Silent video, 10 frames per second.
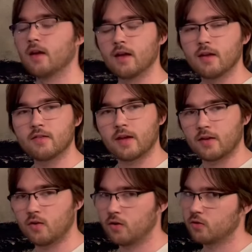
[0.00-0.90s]
his
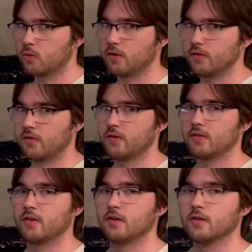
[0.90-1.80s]
head towards
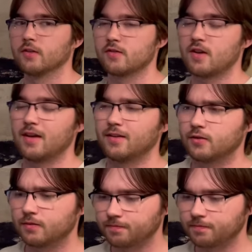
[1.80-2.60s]
center stage.